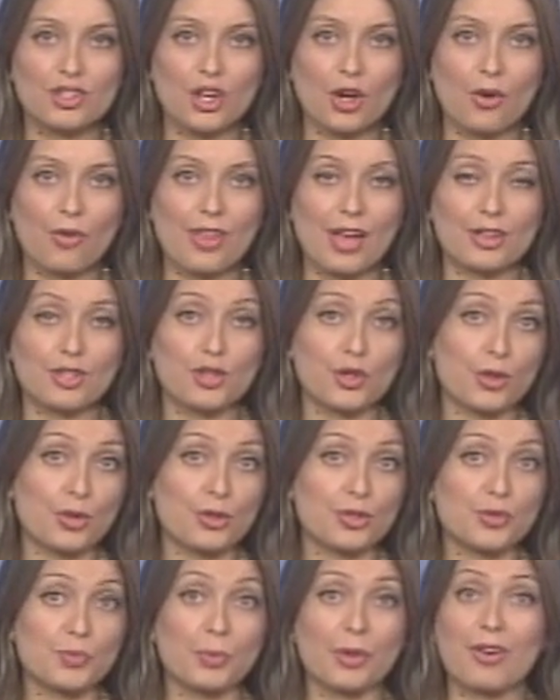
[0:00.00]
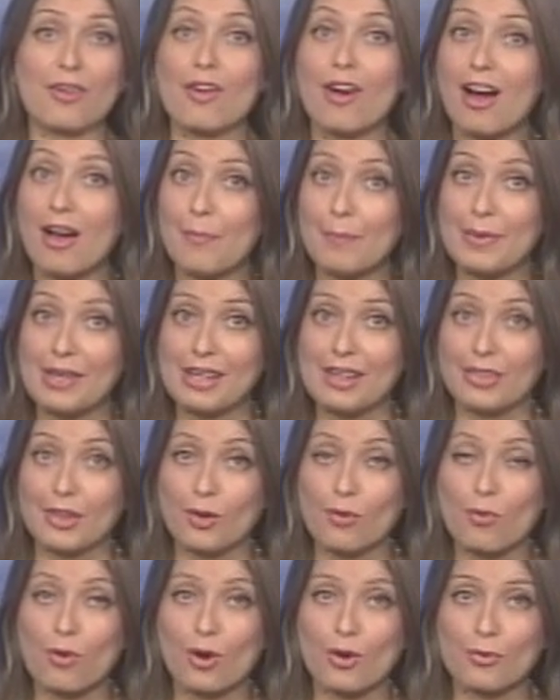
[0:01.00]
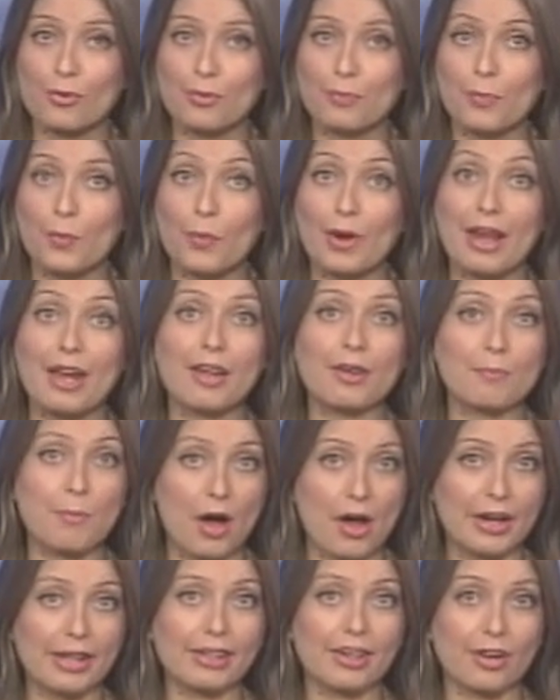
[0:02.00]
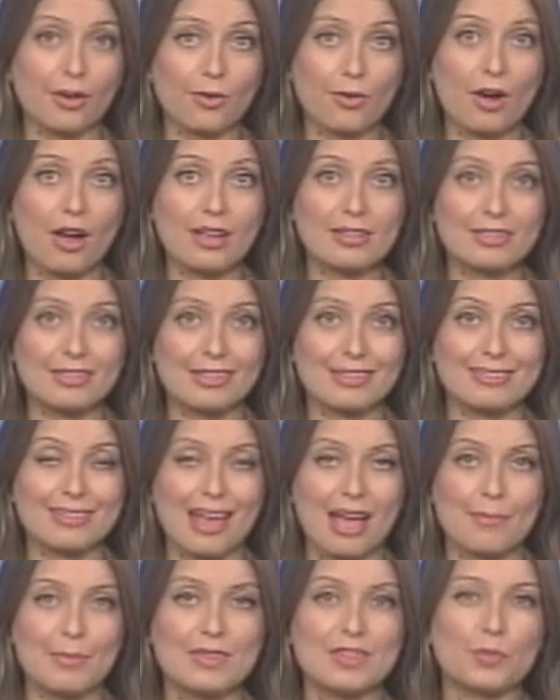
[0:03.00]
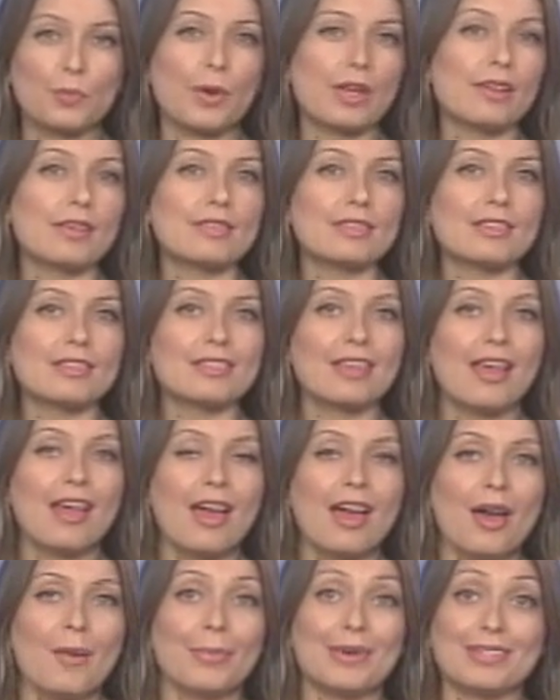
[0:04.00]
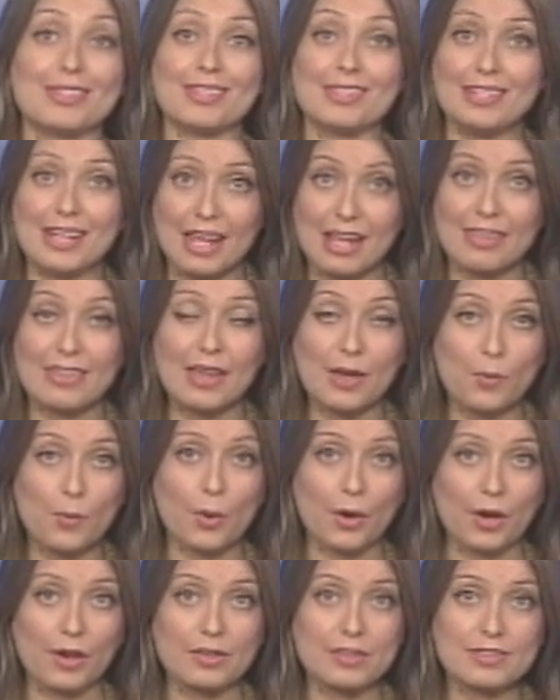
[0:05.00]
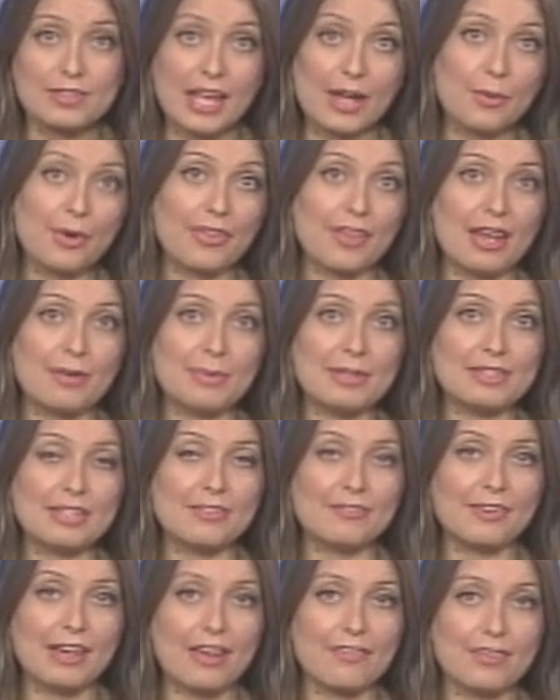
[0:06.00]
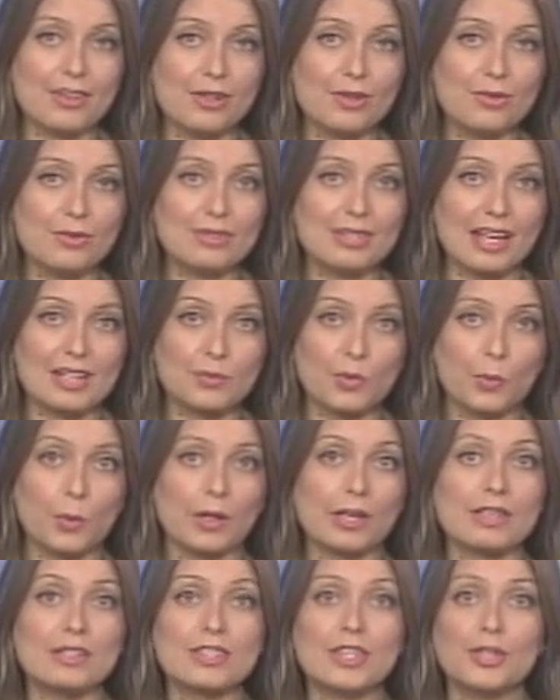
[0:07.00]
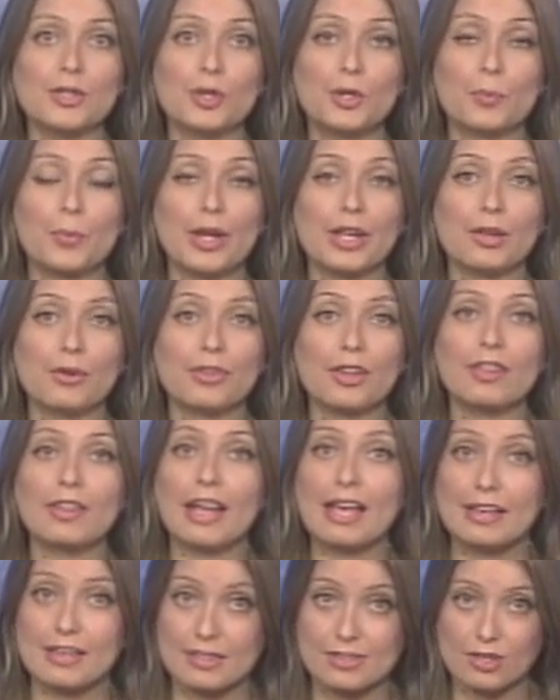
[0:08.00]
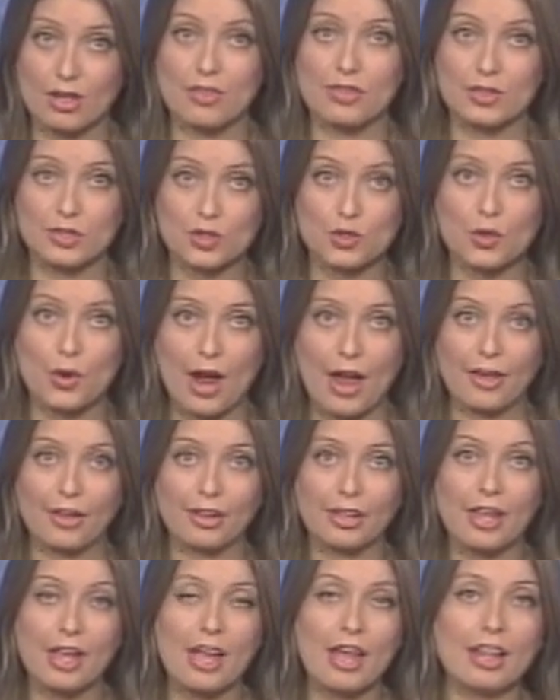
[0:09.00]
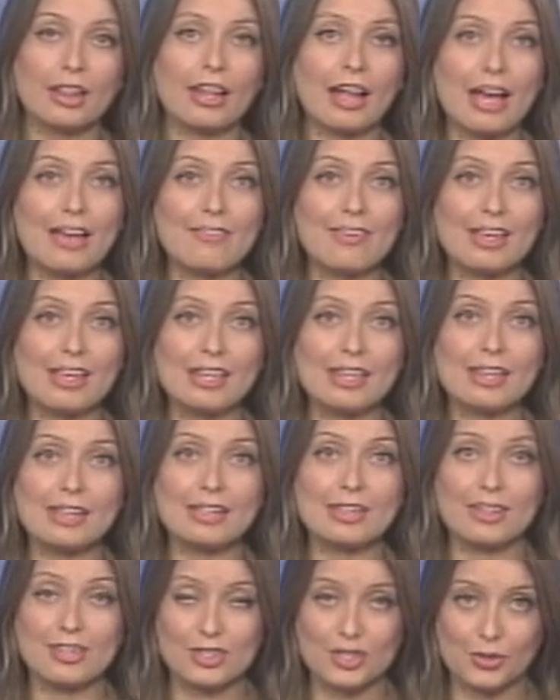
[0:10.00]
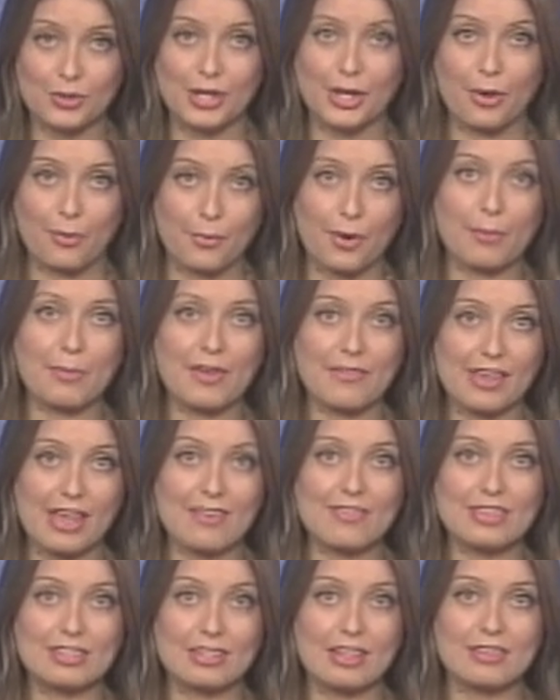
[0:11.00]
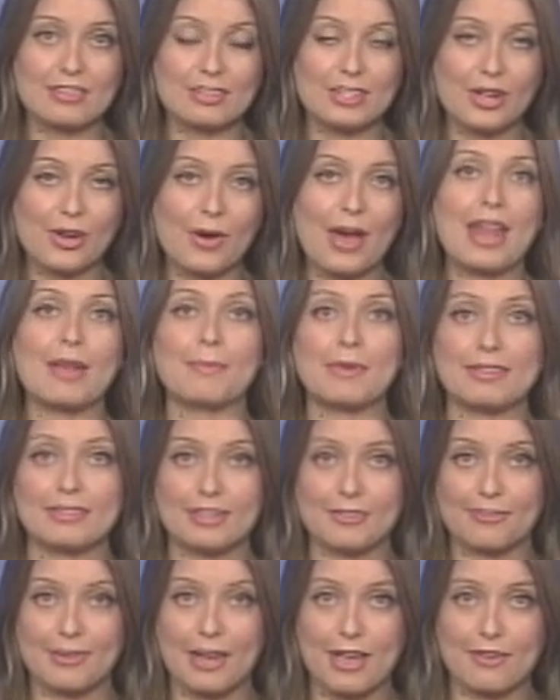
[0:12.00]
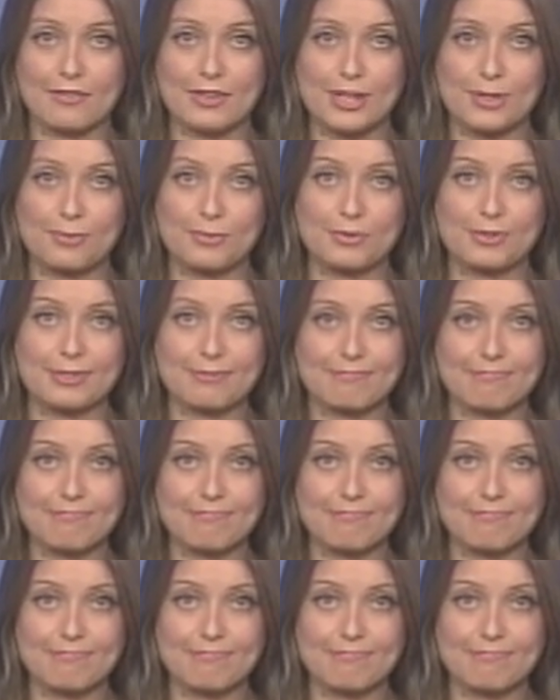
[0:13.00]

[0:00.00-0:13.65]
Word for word: show that jurors would not be in the courtroom when Monica cross-examines witnesses, but today they were. Stay with NBC5 News as we will continue to bring you the latest on this trial. Live in the studio, Roma Villavicencio, NBC5 News.